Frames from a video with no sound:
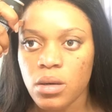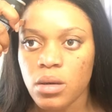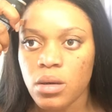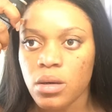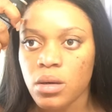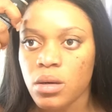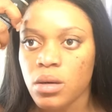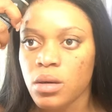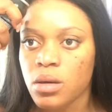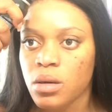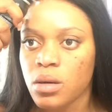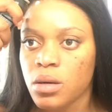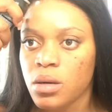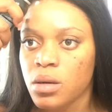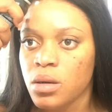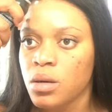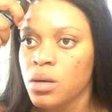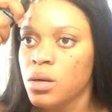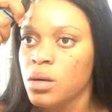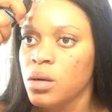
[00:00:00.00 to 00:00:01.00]

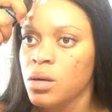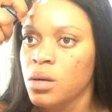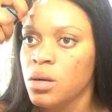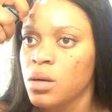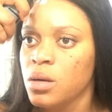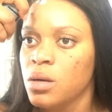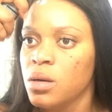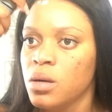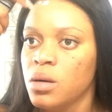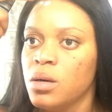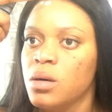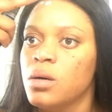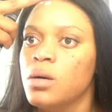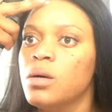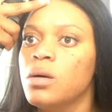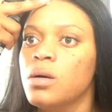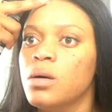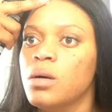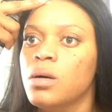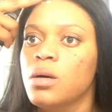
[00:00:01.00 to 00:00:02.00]

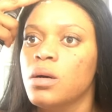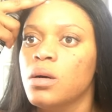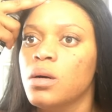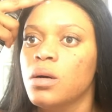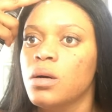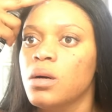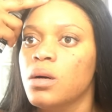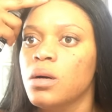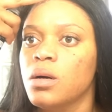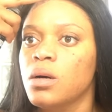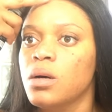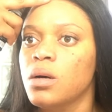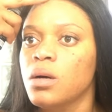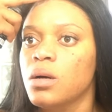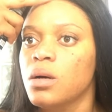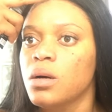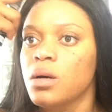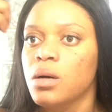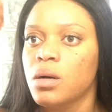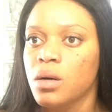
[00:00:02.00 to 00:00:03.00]
(silence)